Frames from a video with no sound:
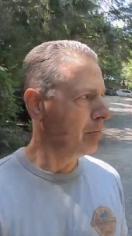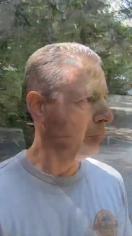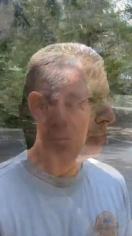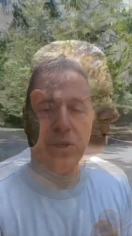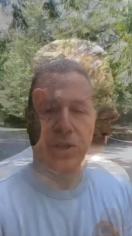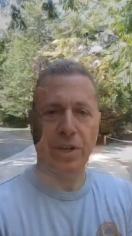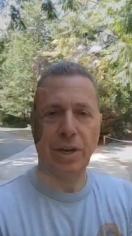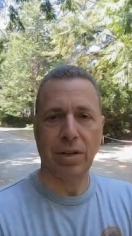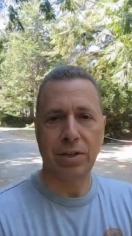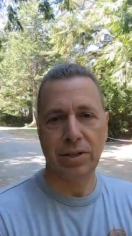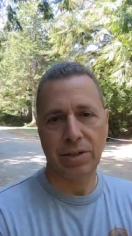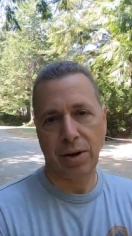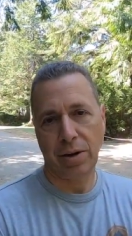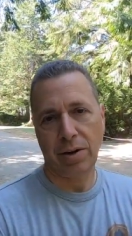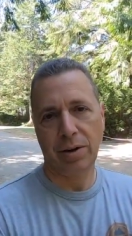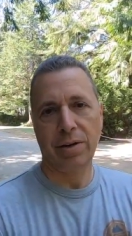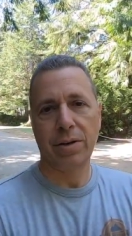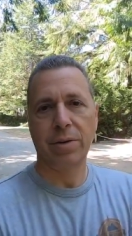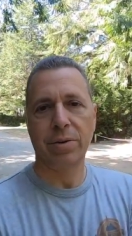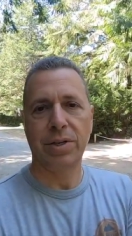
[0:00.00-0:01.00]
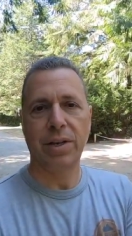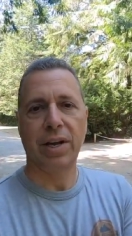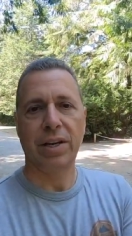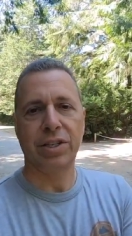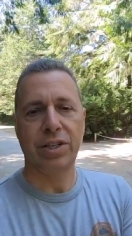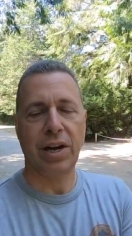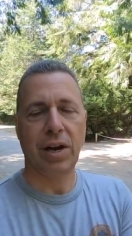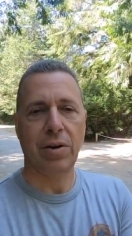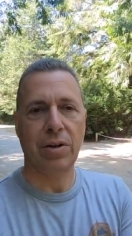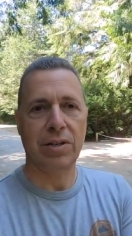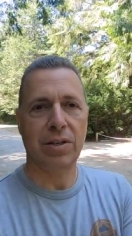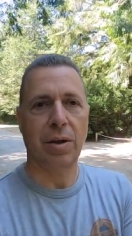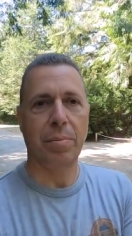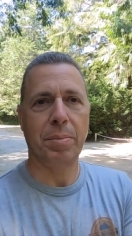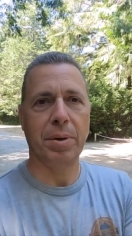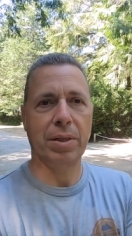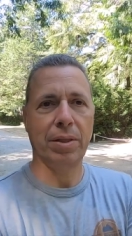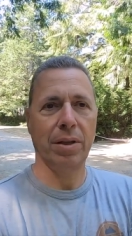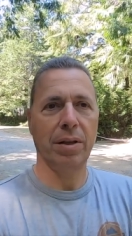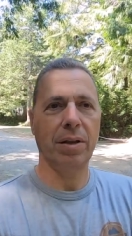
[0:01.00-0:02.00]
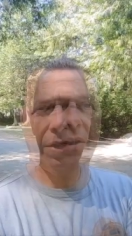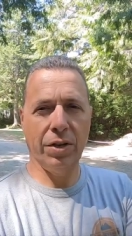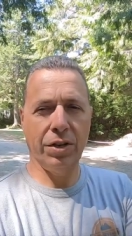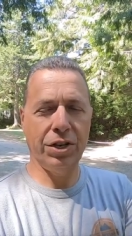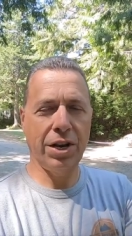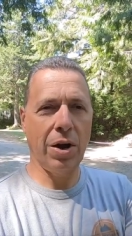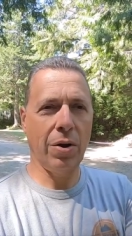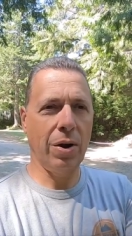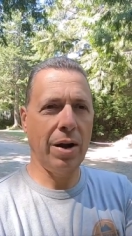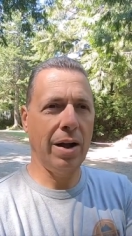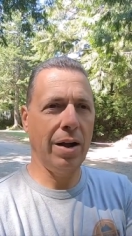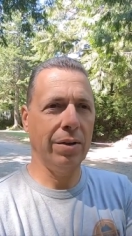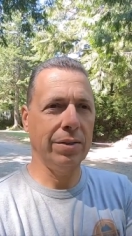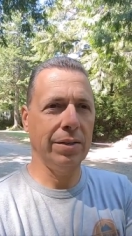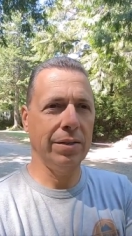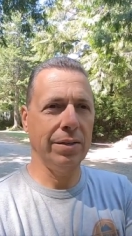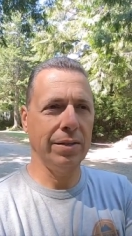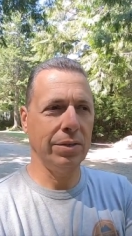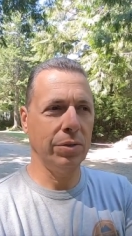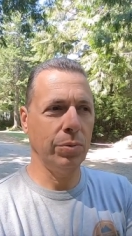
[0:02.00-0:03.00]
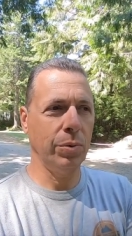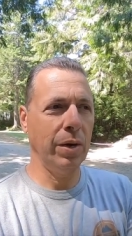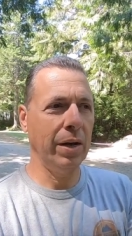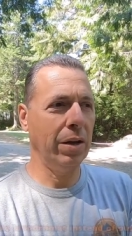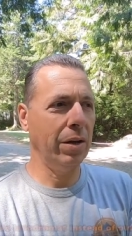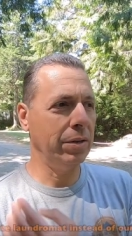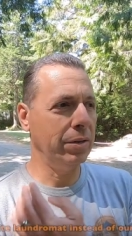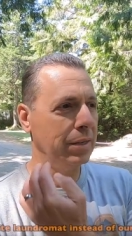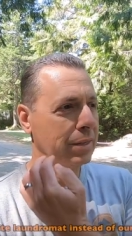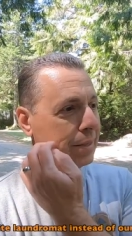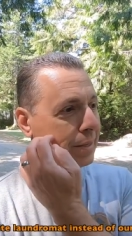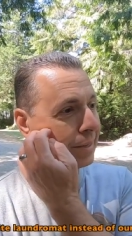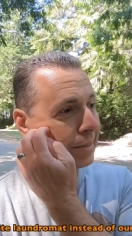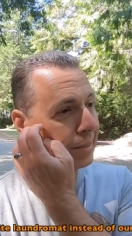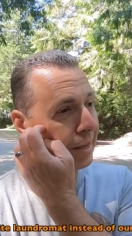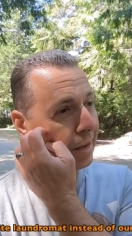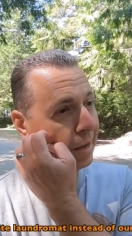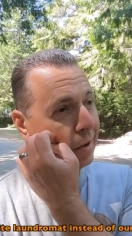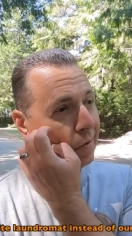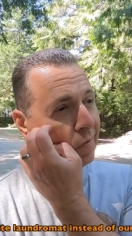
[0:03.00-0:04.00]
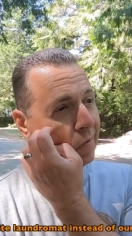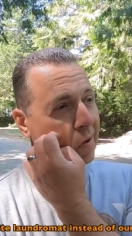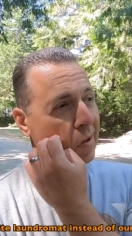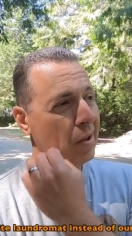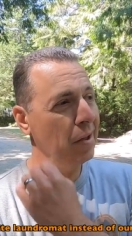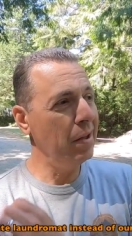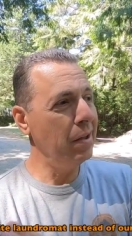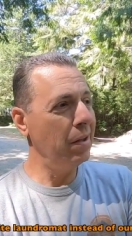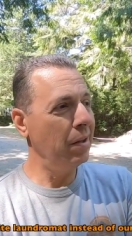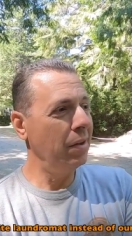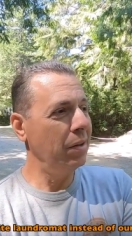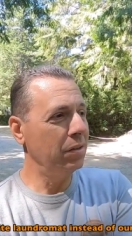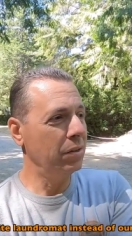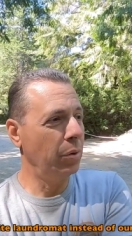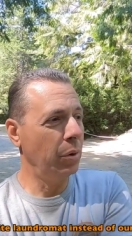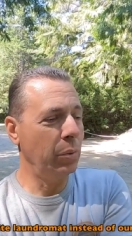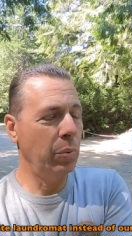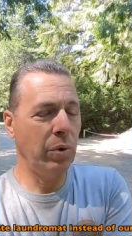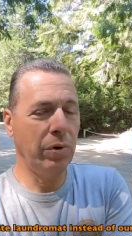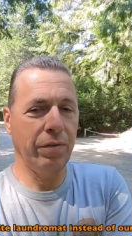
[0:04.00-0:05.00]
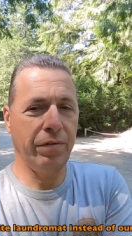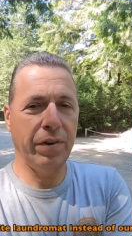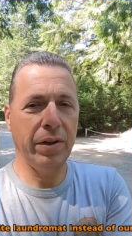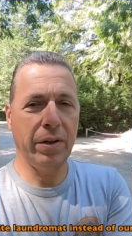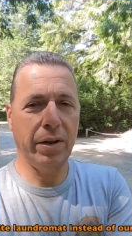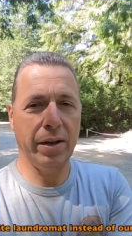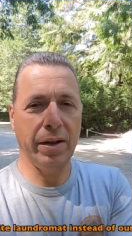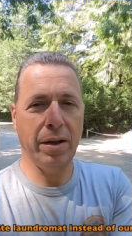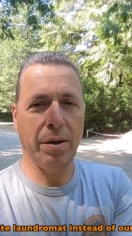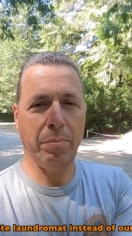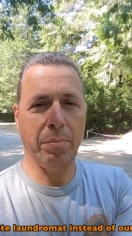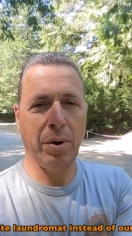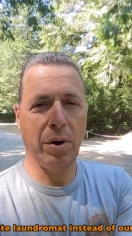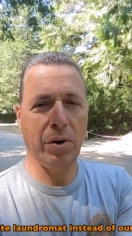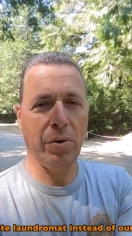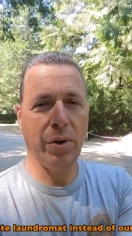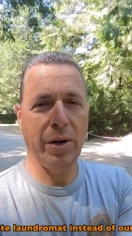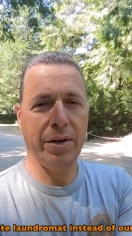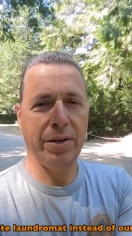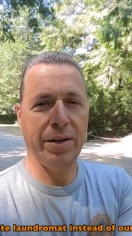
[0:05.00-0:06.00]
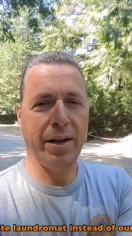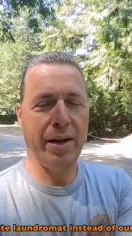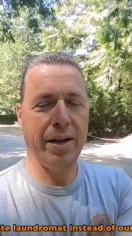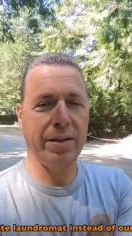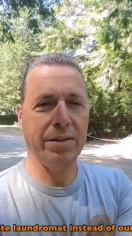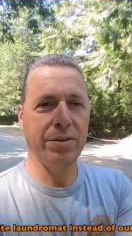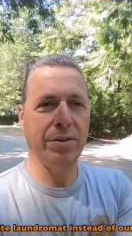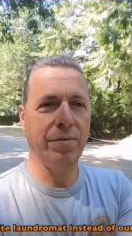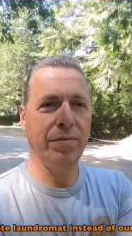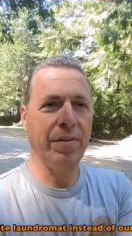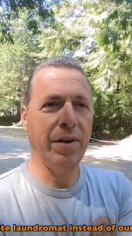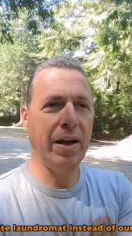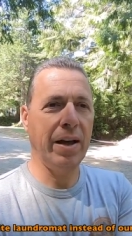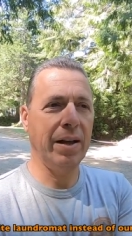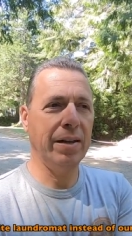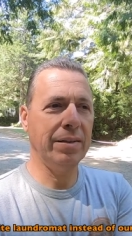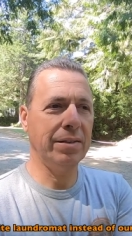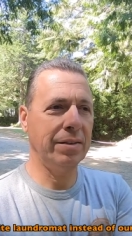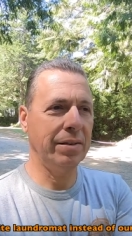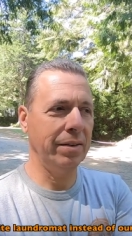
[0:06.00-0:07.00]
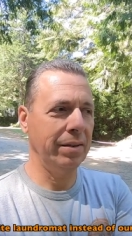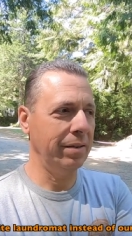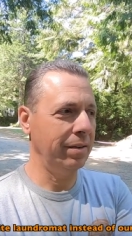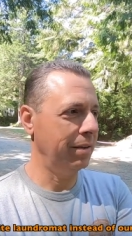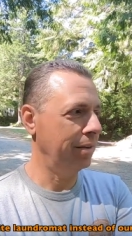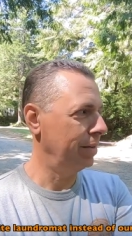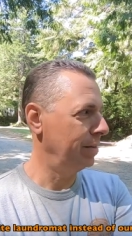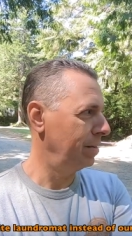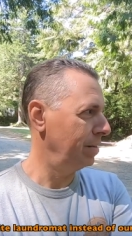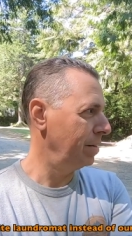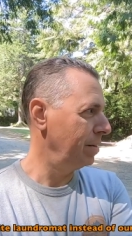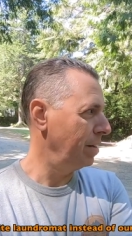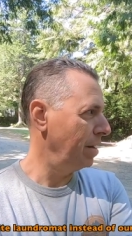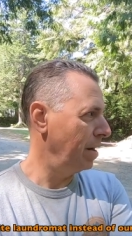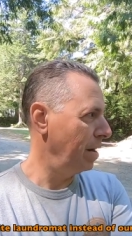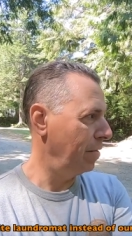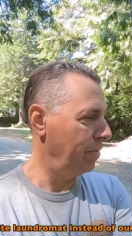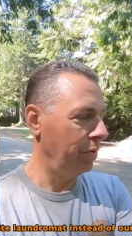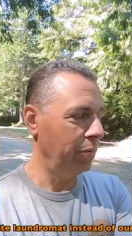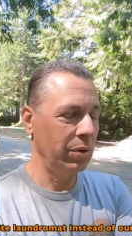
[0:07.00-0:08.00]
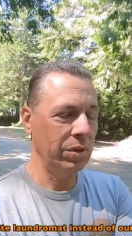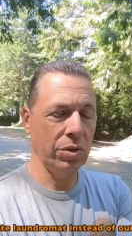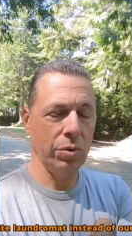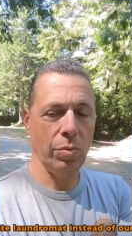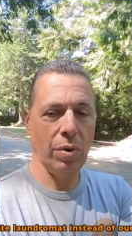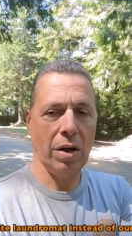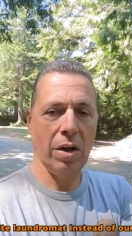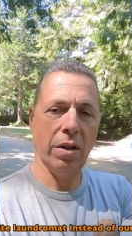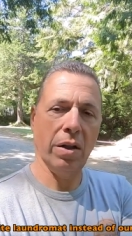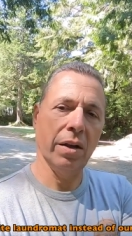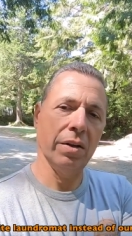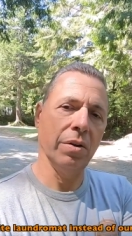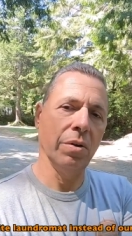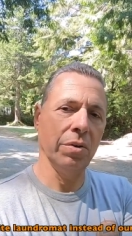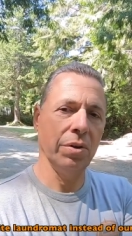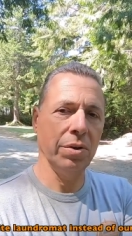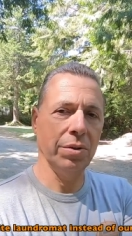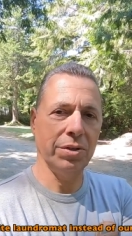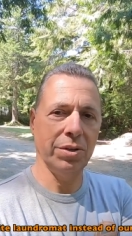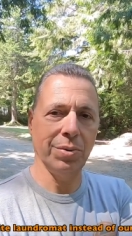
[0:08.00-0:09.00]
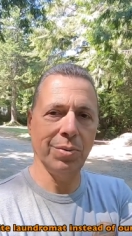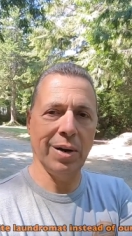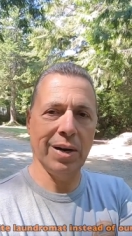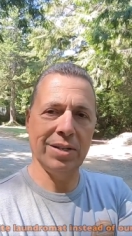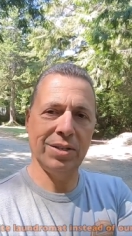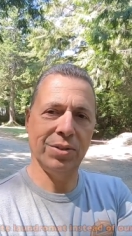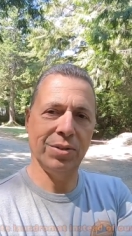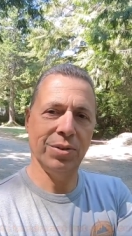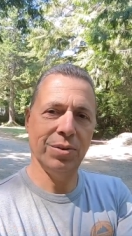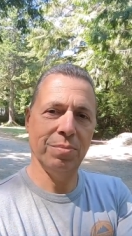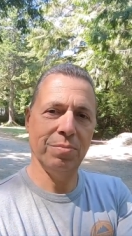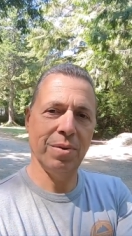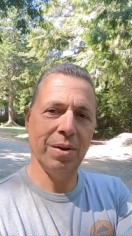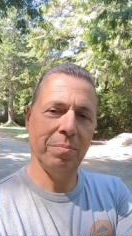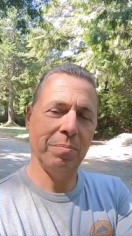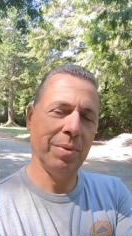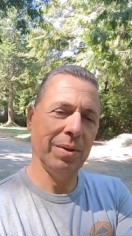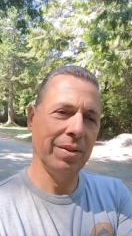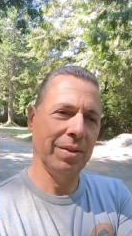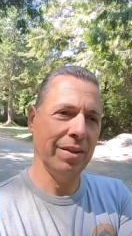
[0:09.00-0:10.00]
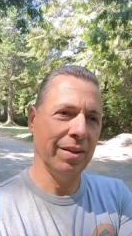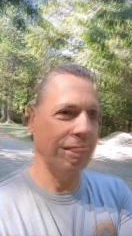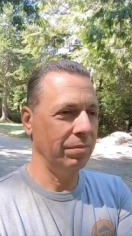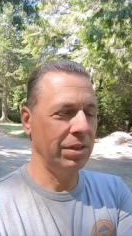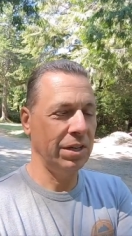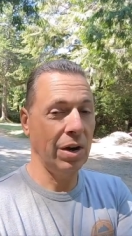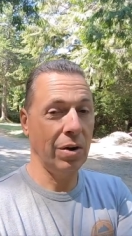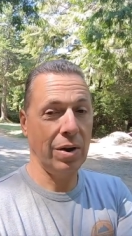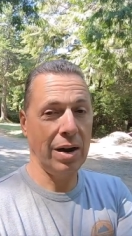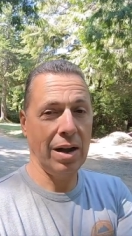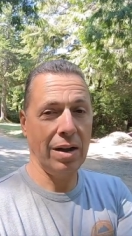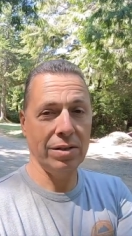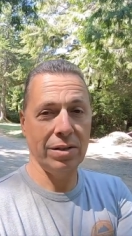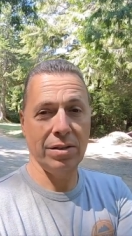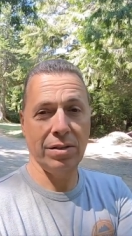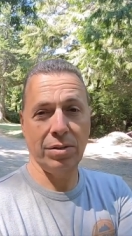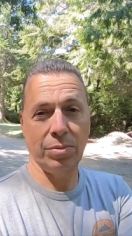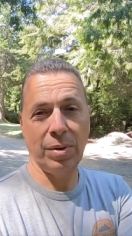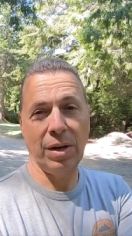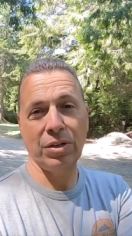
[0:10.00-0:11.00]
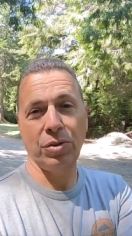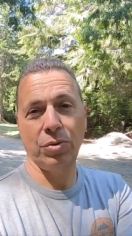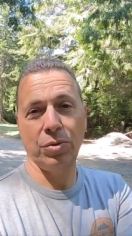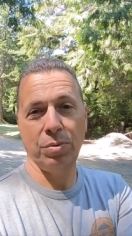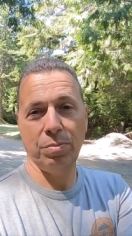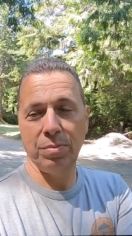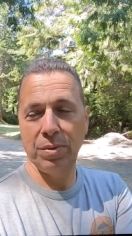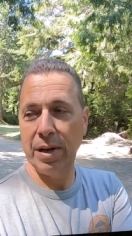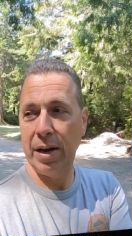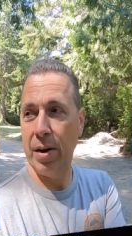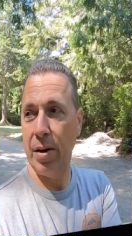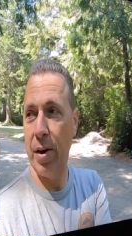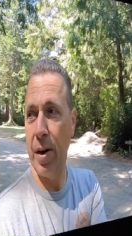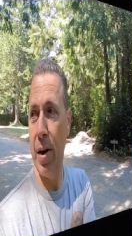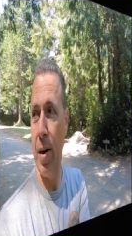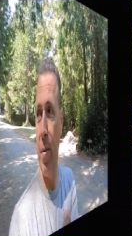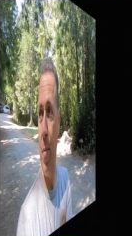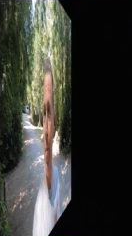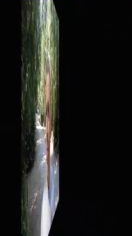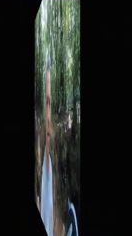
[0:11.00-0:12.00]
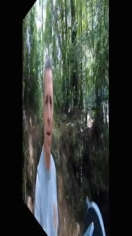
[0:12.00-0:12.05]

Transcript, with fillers: Michelle started to go take showers up at the shower houses as well, just to save, so we weren't filling up our gray tank so fast. And every once in a while I go use the restroom up at the shower houses restroom area.